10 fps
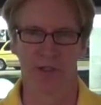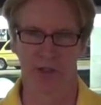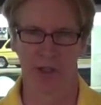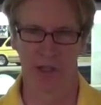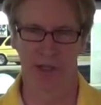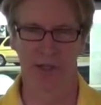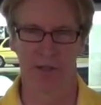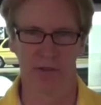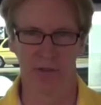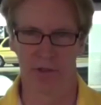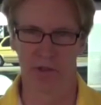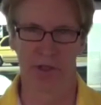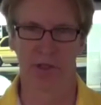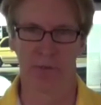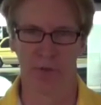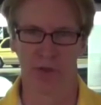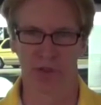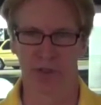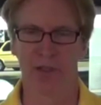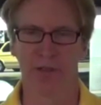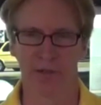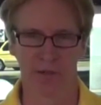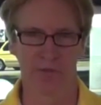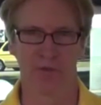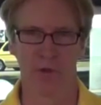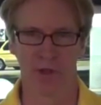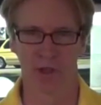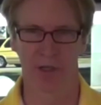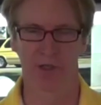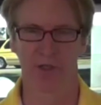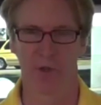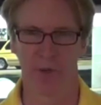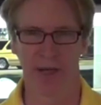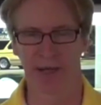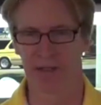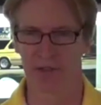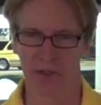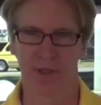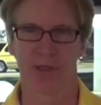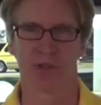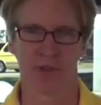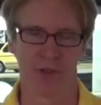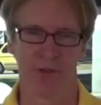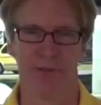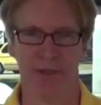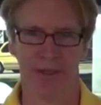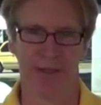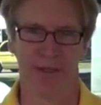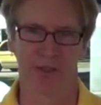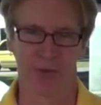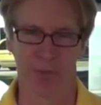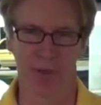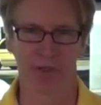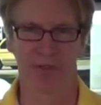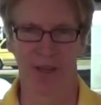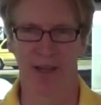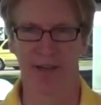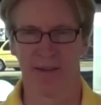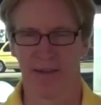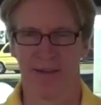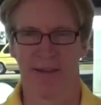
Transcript: So then I could turn on the Brusa and fully charge the whole pack. And so I'll show you some parts of that.